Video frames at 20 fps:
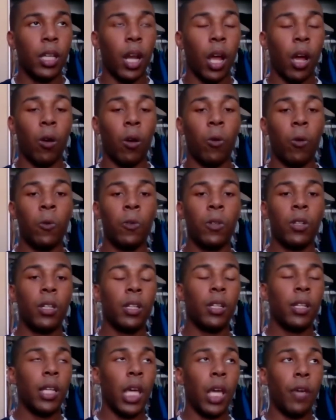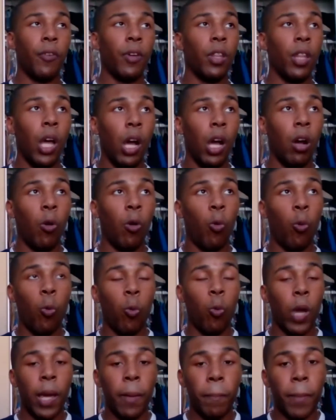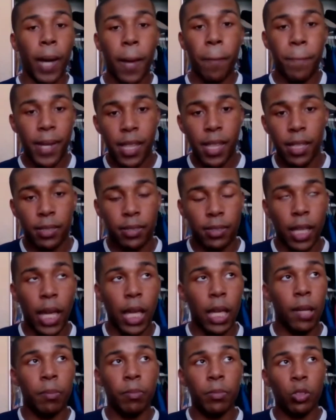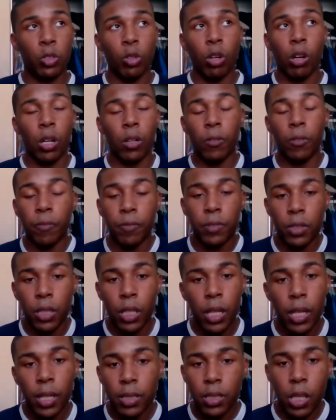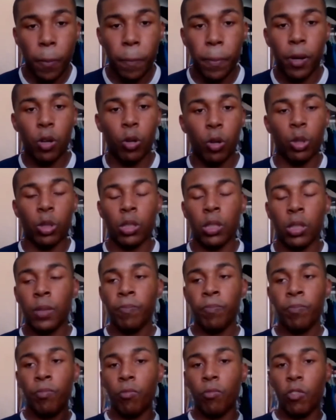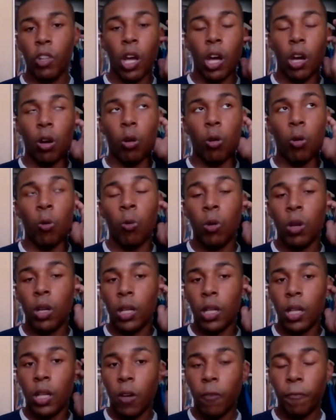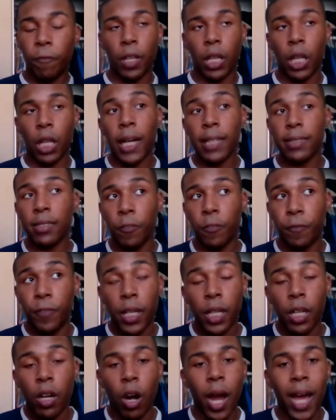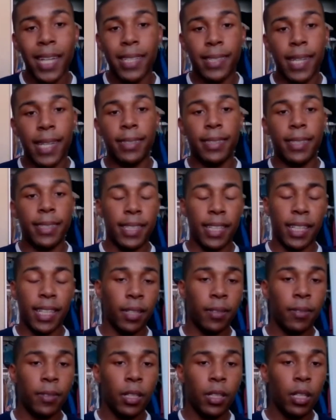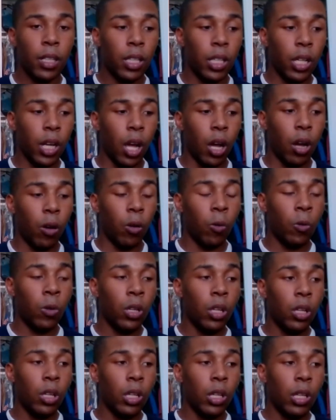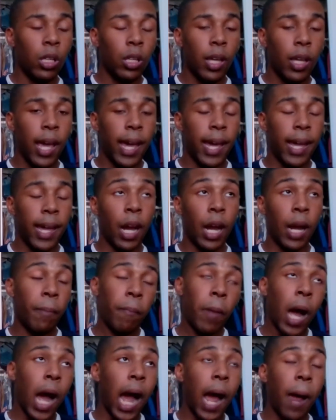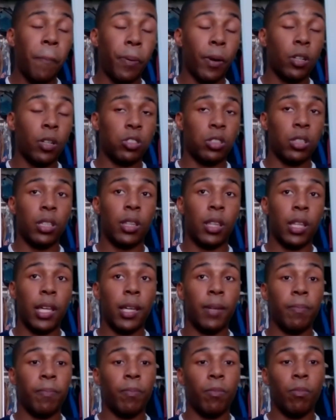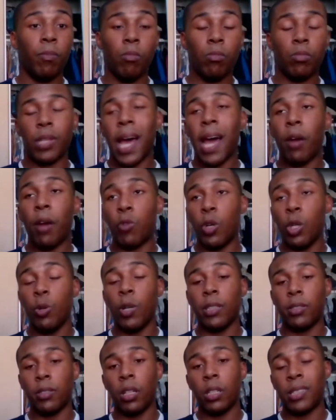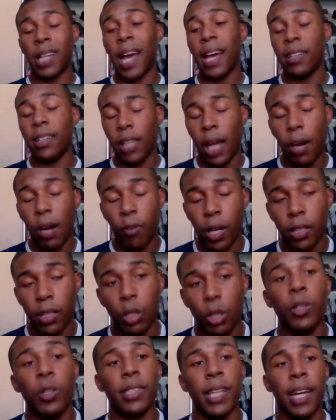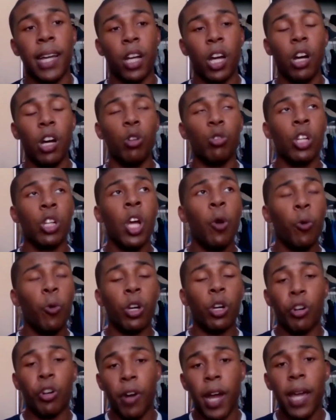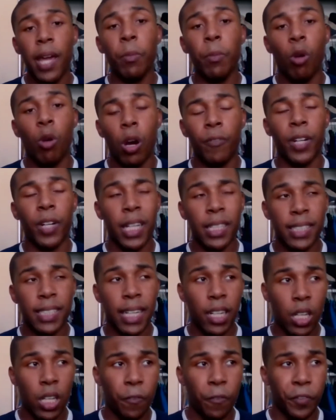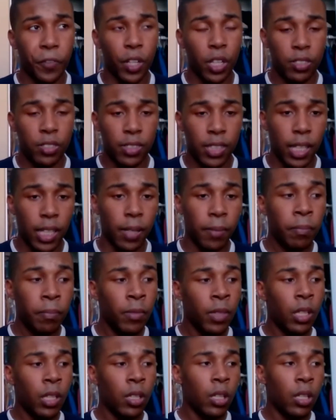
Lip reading: you know, even though it might be the same sort of typical, you know, philosophy or identity, you know. And I personally think Tyronn Lue, that coach, will create more of an identity for this team